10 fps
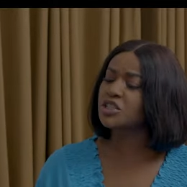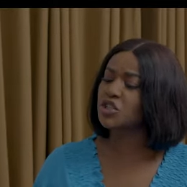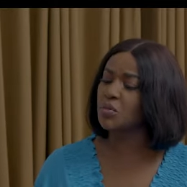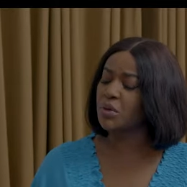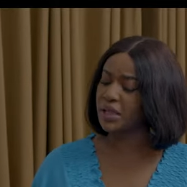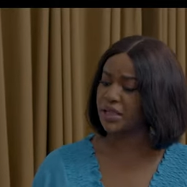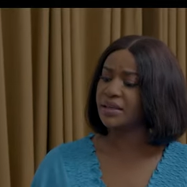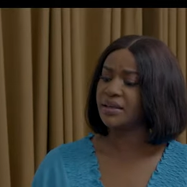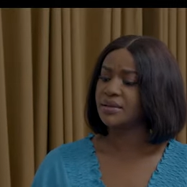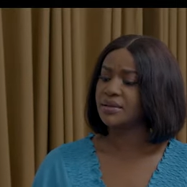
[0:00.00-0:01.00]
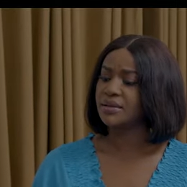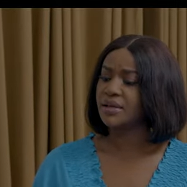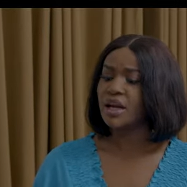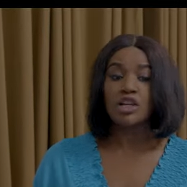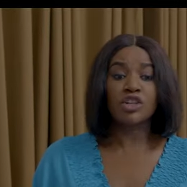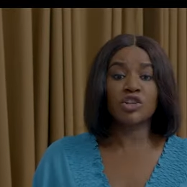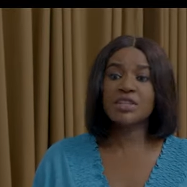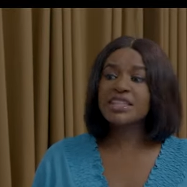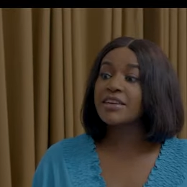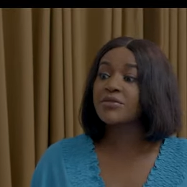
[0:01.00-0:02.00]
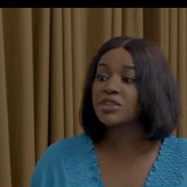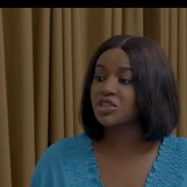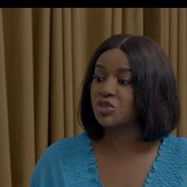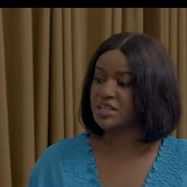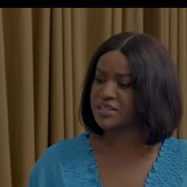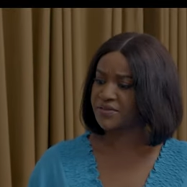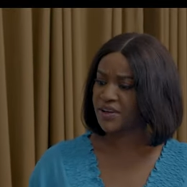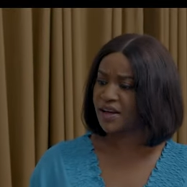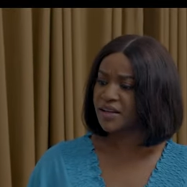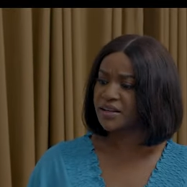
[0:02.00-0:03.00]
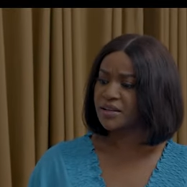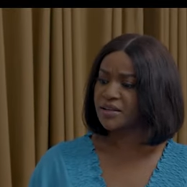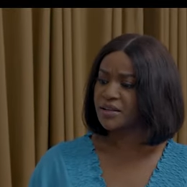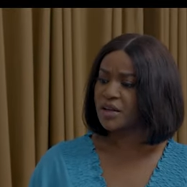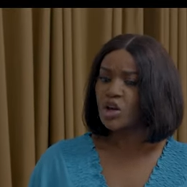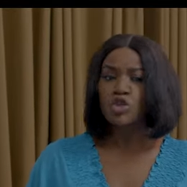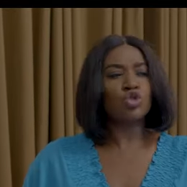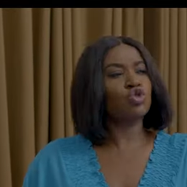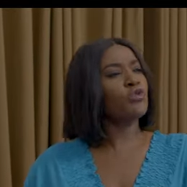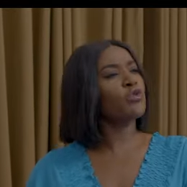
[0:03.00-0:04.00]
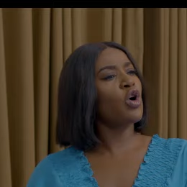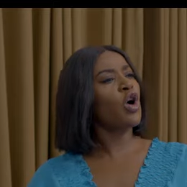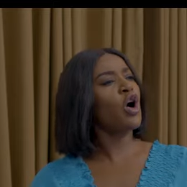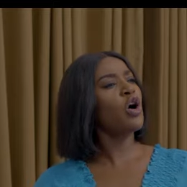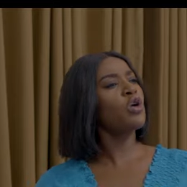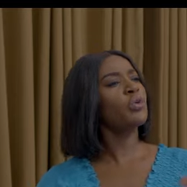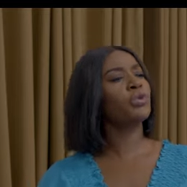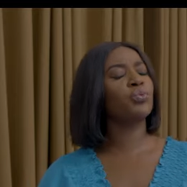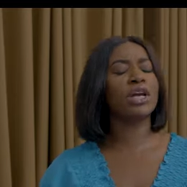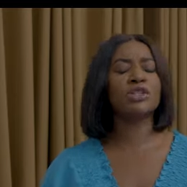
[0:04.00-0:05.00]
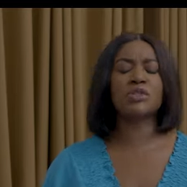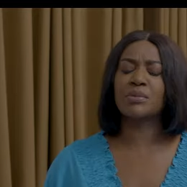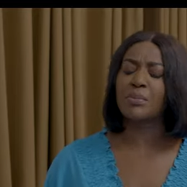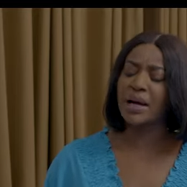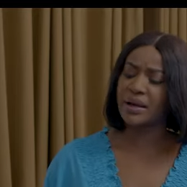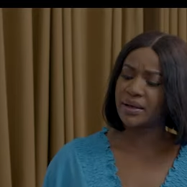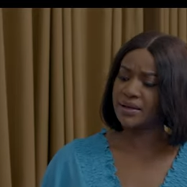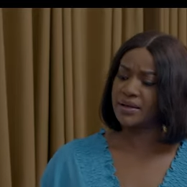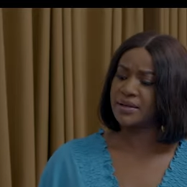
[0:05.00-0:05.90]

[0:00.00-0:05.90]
Your money, not even a transfer. You drove all the way to the bank,